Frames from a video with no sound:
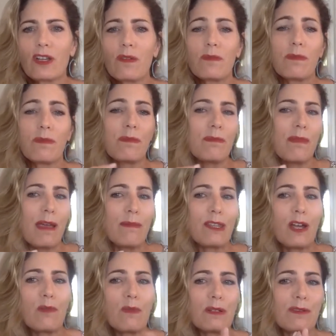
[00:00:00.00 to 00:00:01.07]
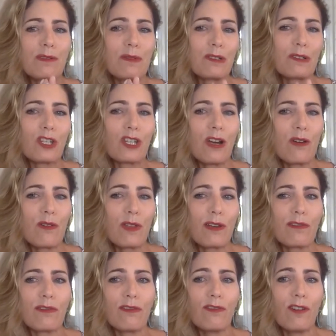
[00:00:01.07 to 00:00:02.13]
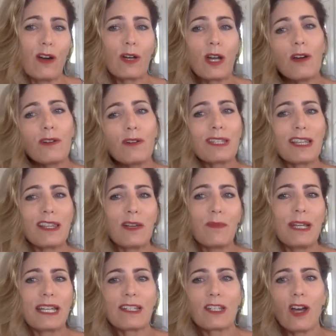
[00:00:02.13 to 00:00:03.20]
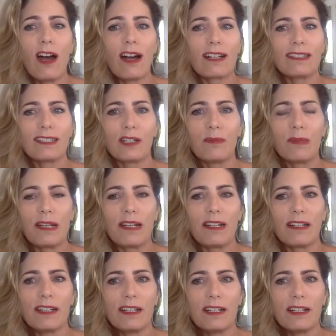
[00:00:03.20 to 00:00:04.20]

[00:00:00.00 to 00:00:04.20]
So maybe then we'll show the photos, and then we can talk a little bit